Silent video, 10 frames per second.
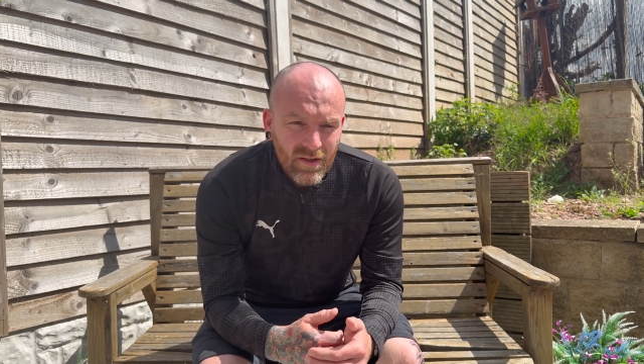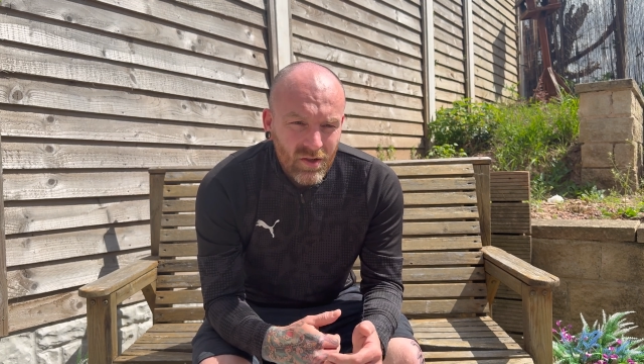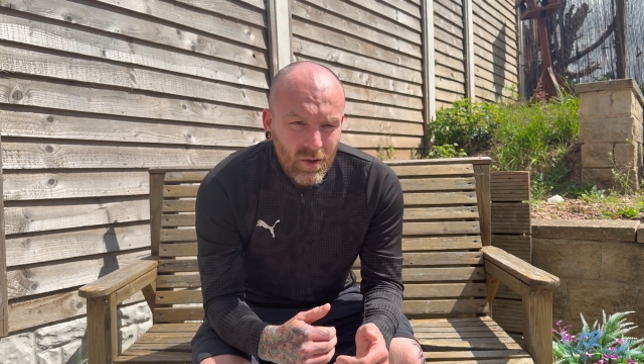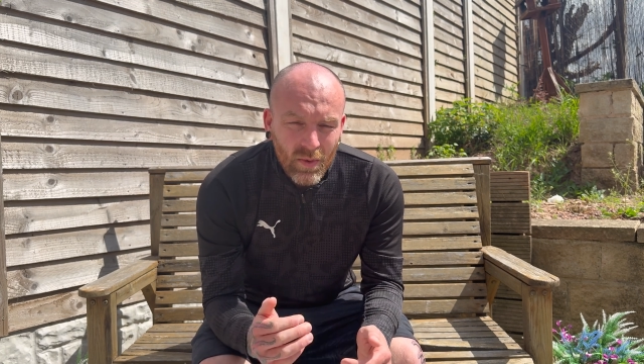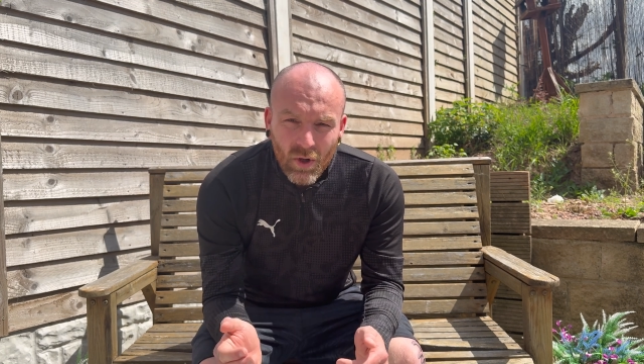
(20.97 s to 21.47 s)

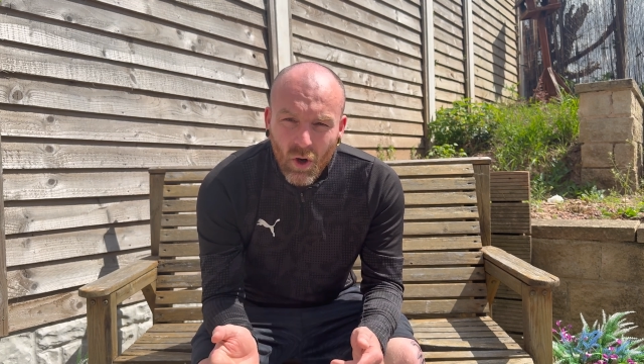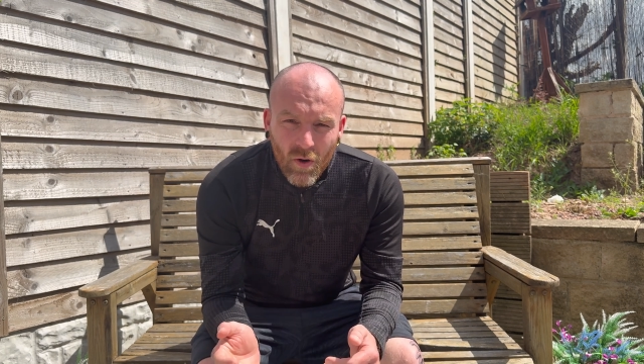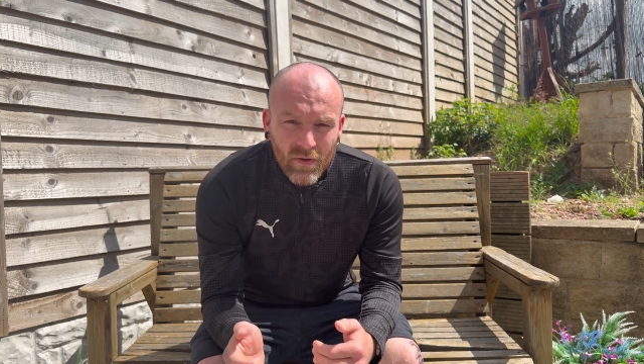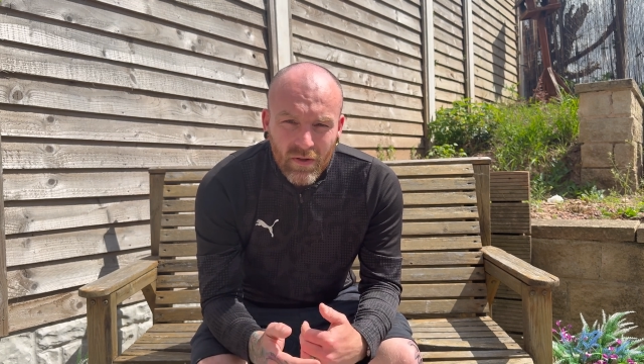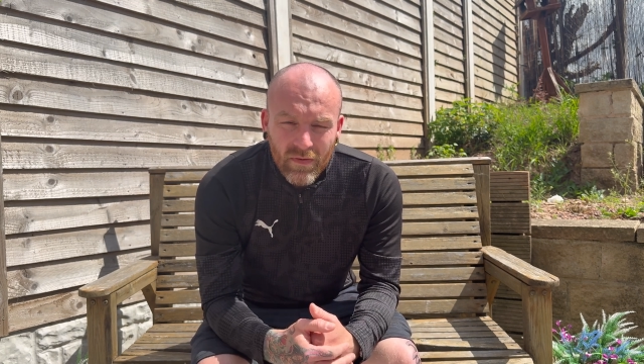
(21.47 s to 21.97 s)
doing it
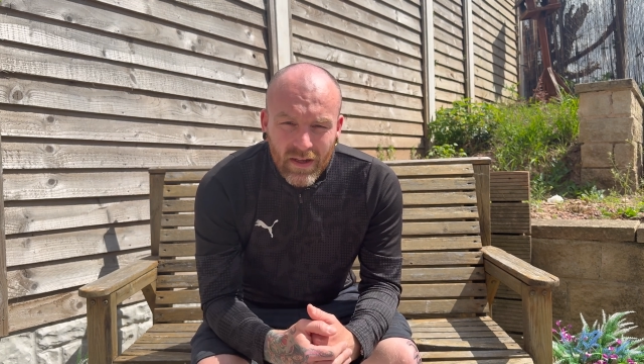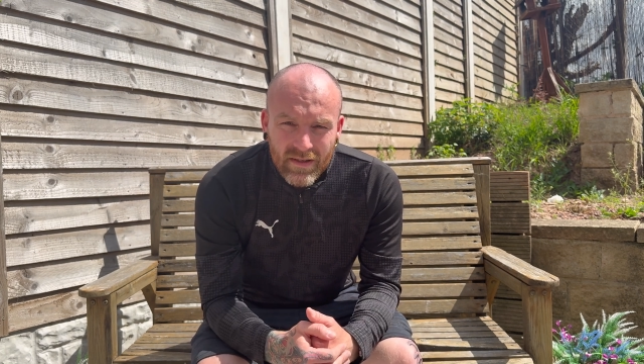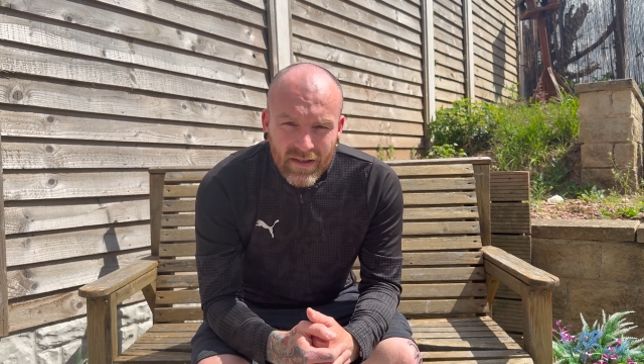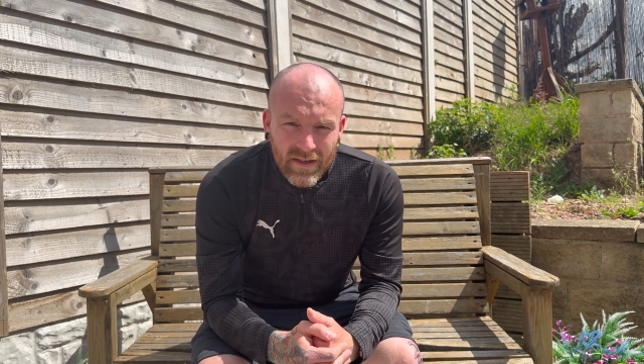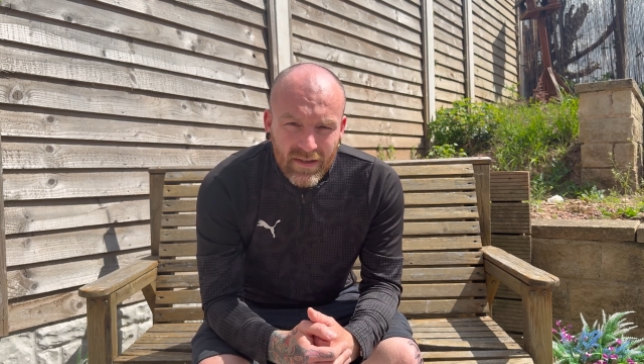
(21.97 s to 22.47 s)
over the
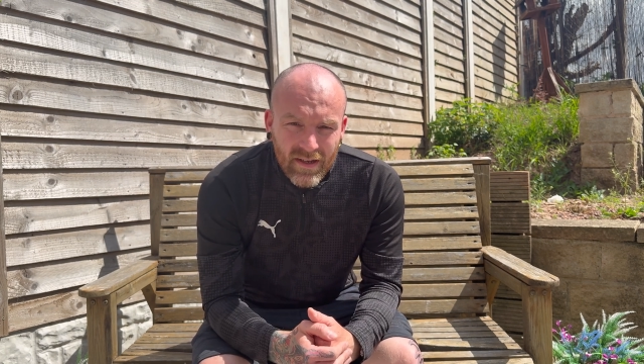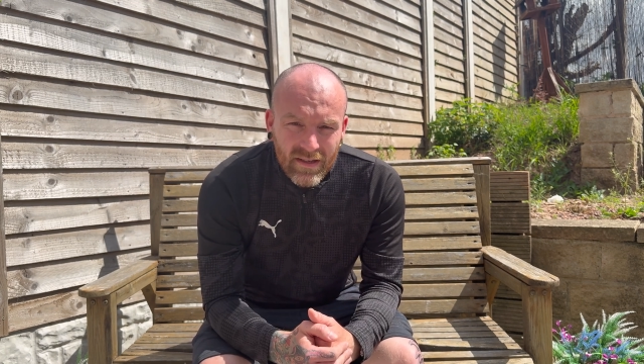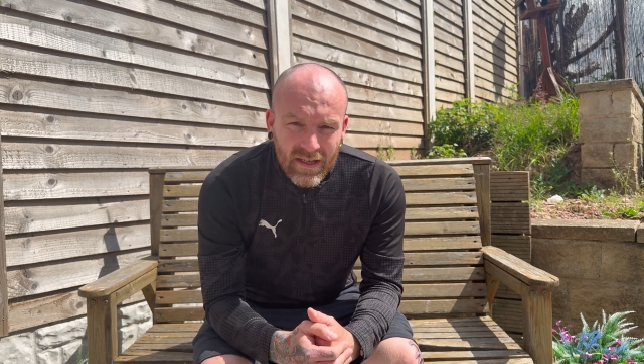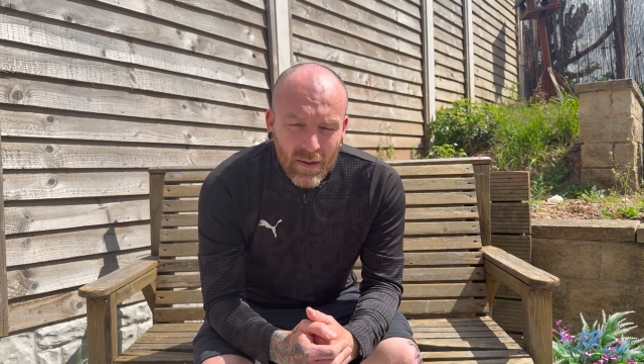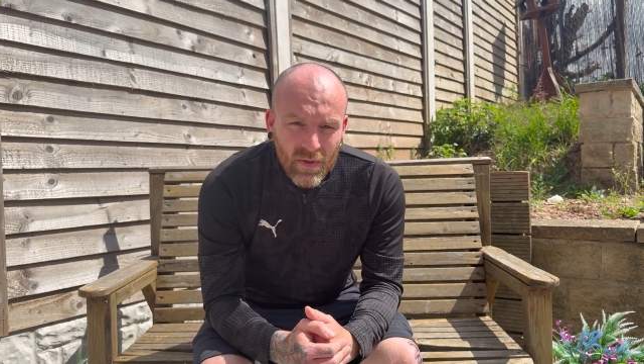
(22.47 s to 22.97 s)
fences, that
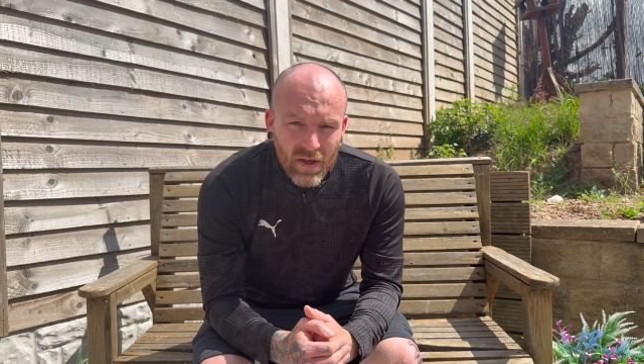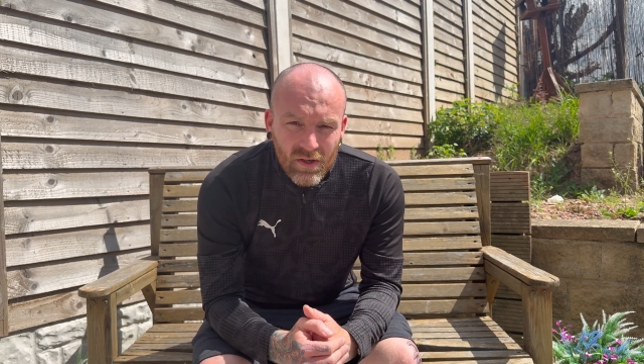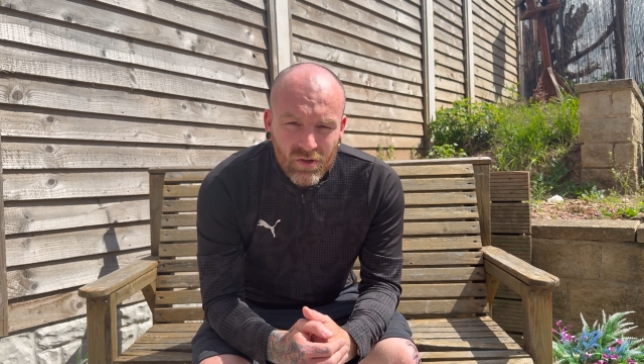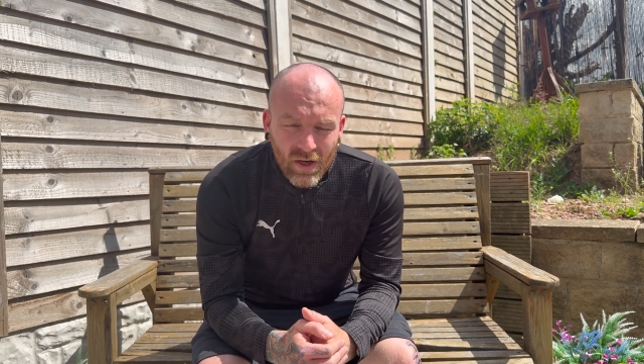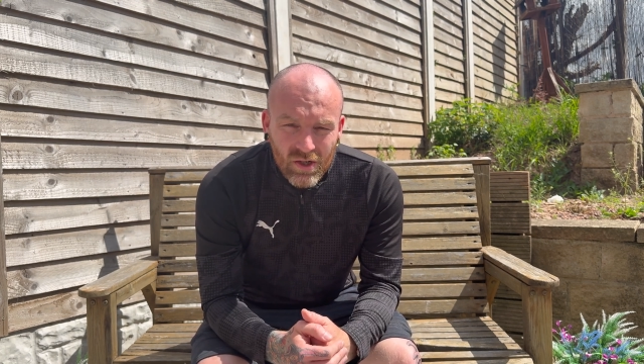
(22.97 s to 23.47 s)
type of thing,
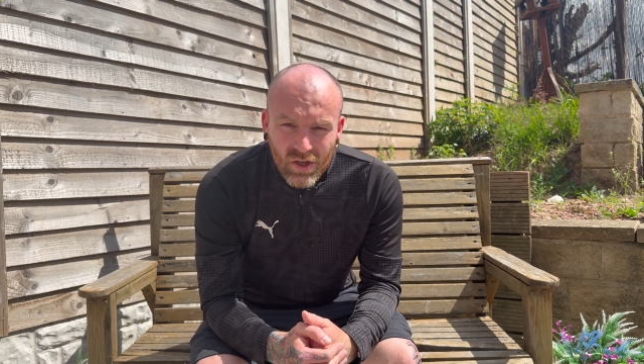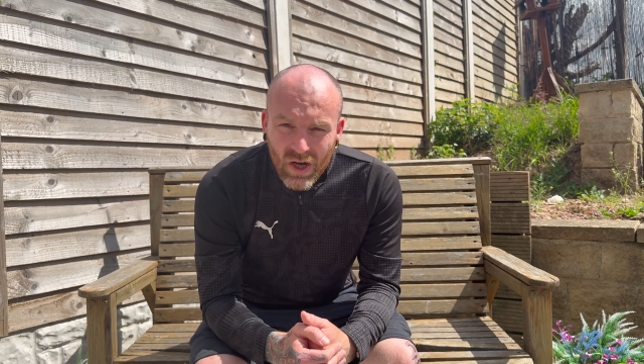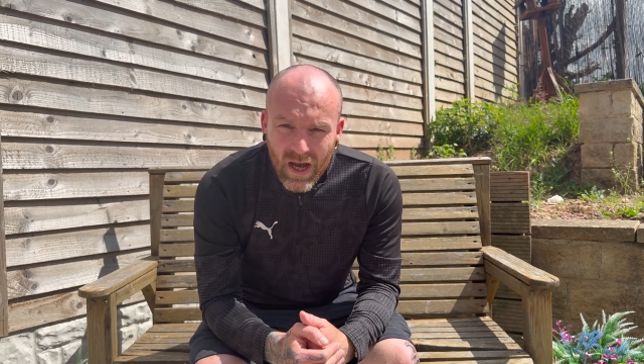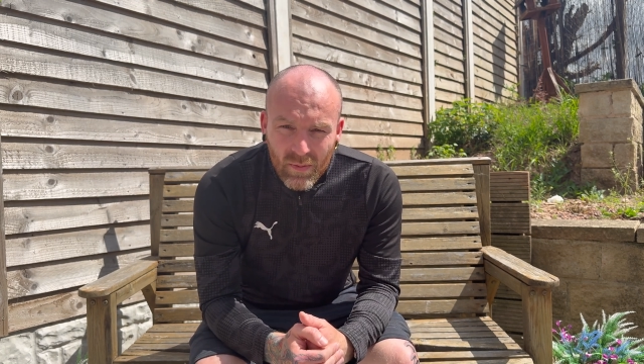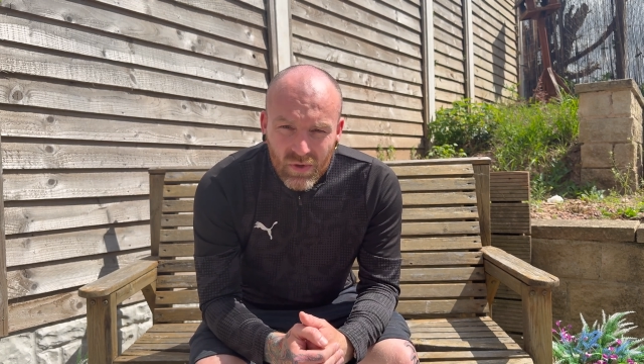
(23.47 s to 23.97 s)
stretching your
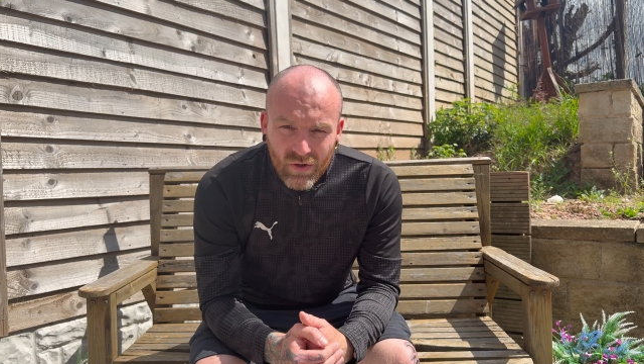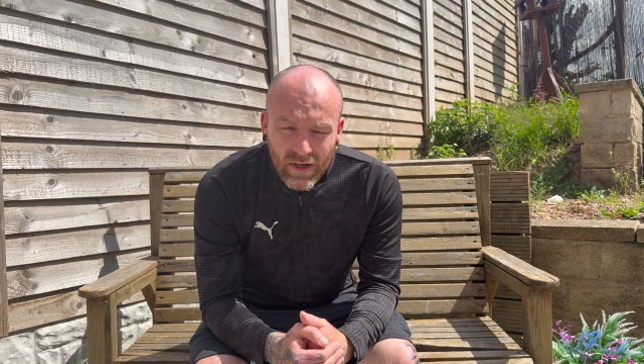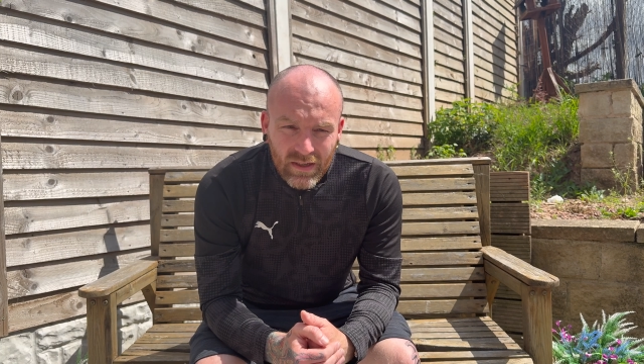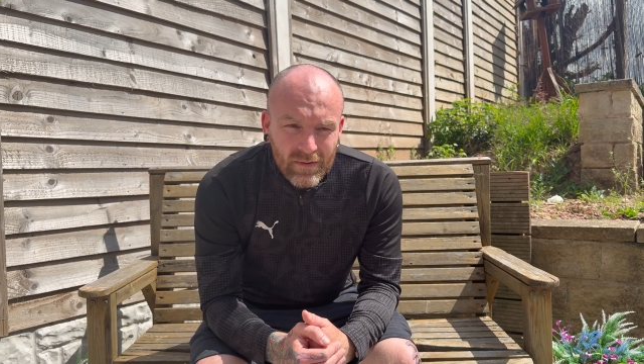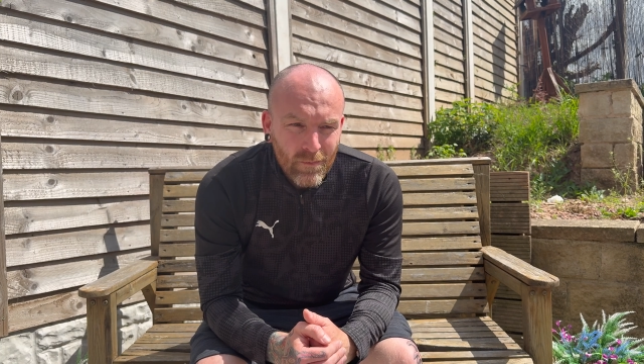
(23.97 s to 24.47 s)
hamstring,